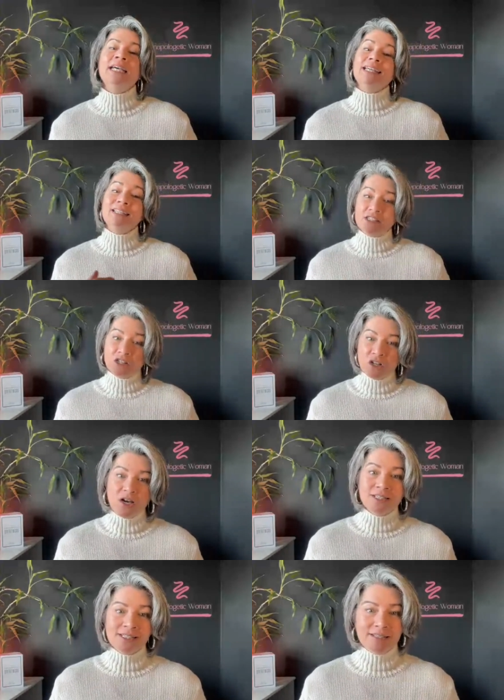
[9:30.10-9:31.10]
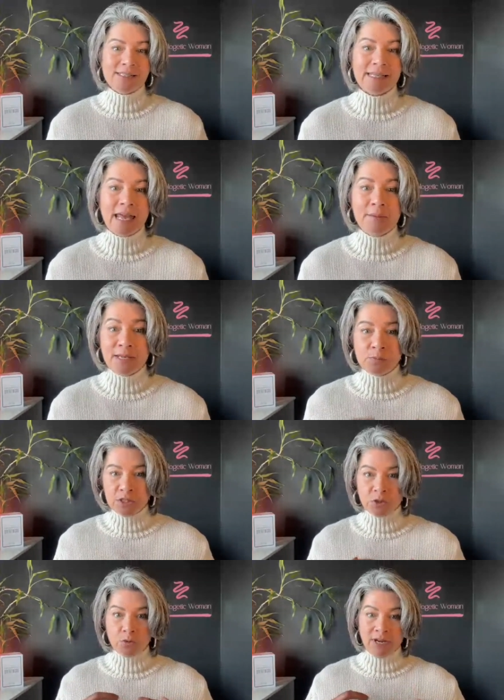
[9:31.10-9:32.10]
is not the same as
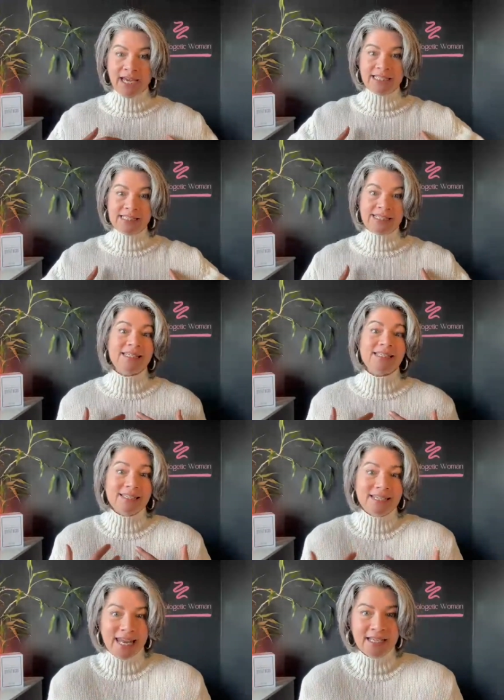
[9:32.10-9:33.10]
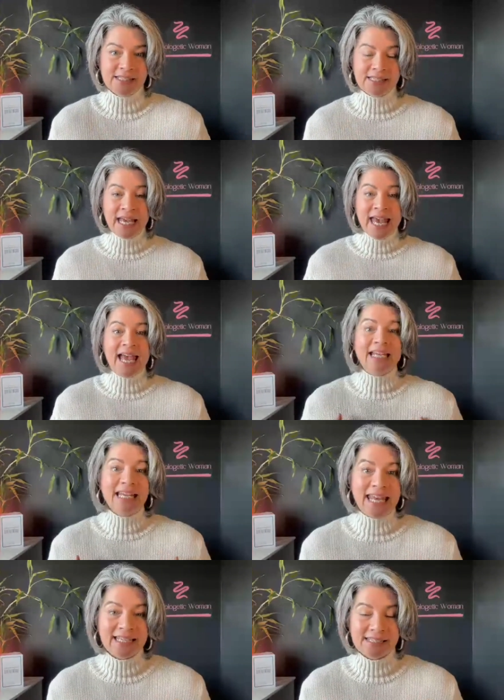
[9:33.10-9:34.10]
what your reality is next and
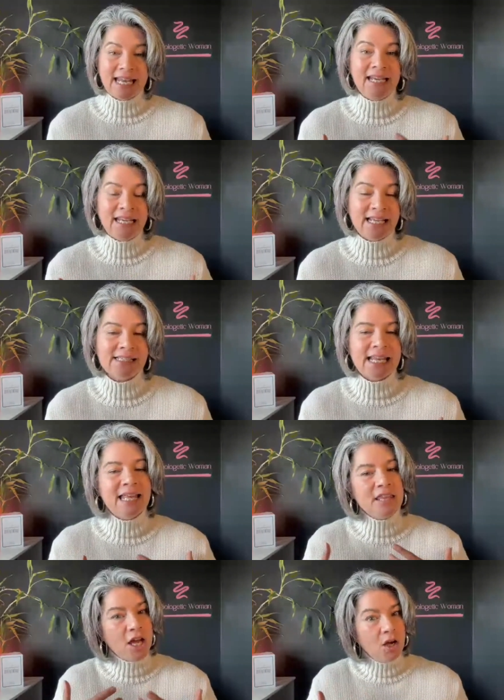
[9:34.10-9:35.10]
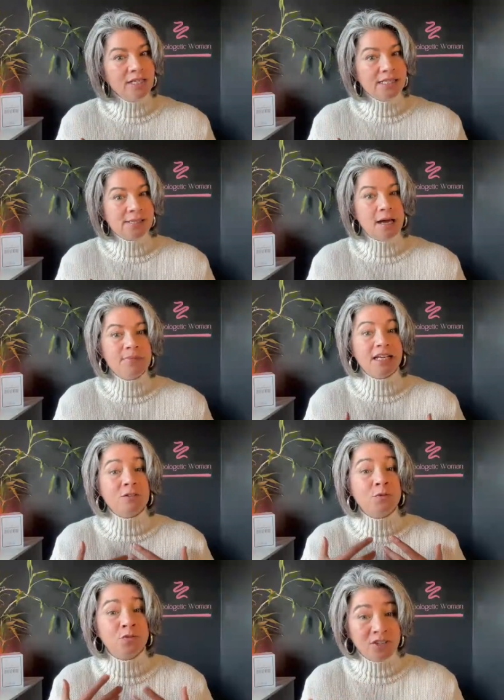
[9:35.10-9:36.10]
next and next. And the only time that it
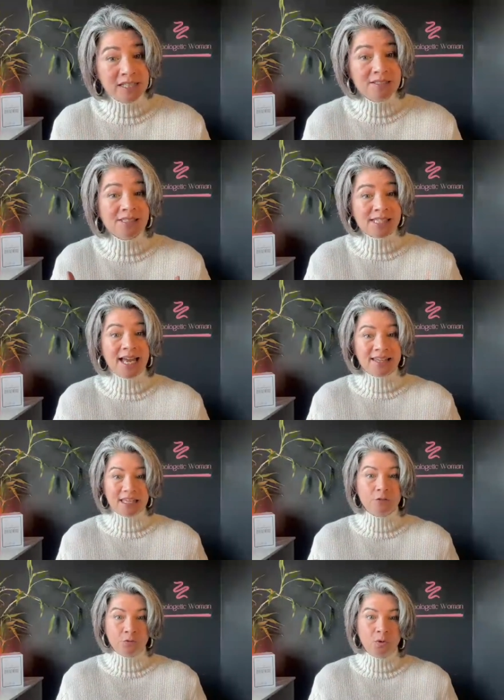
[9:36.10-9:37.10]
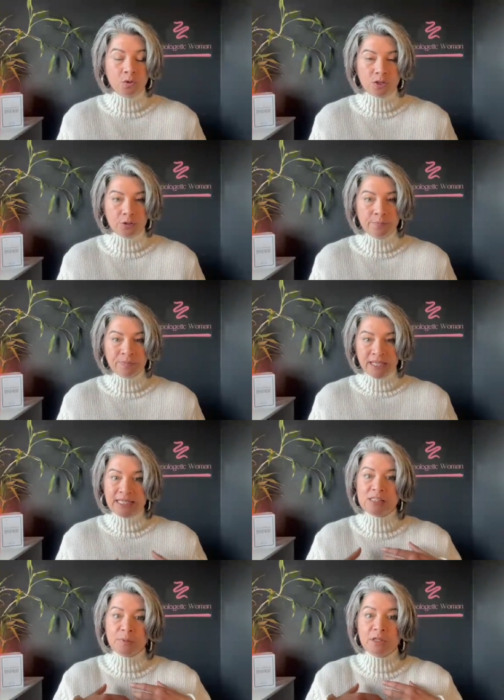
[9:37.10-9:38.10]
feels like that for you
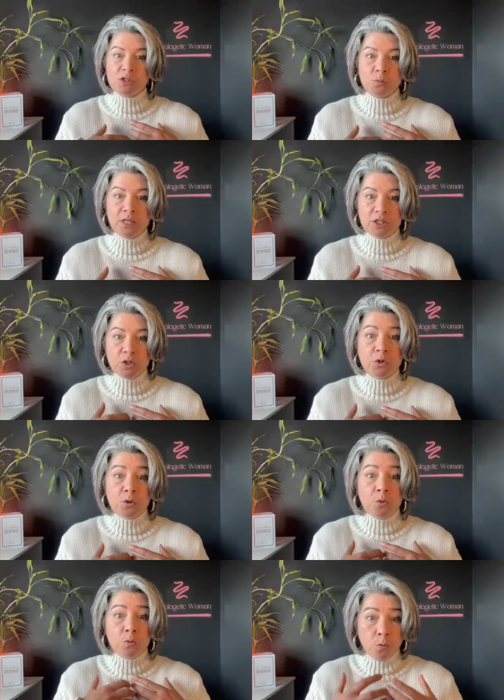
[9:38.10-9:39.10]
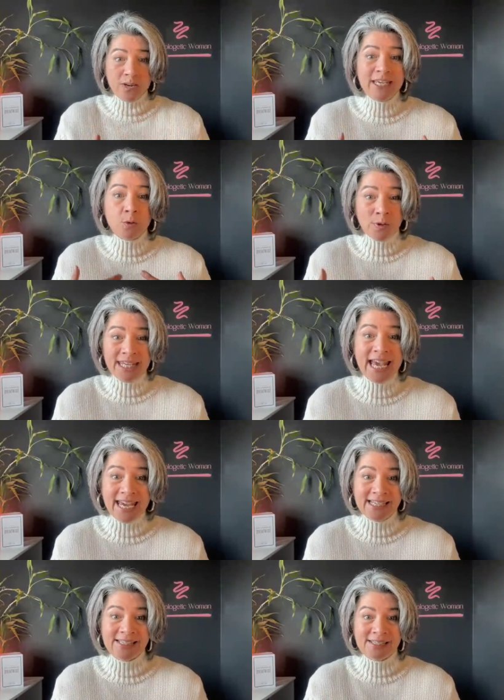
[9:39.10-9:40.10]
is because when you
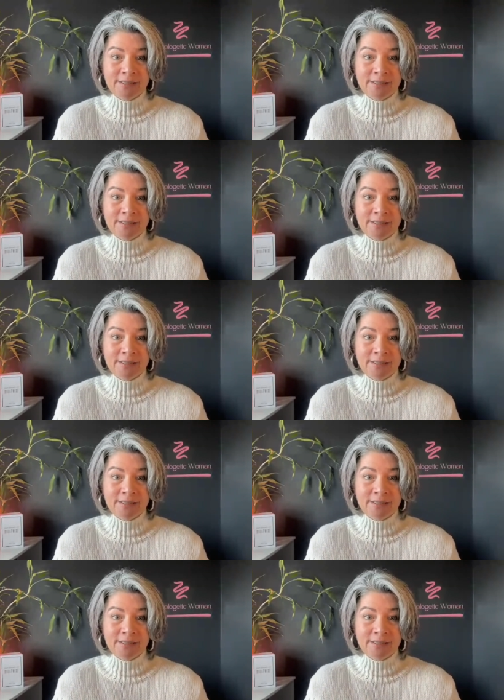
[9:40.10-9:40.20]
regurgitate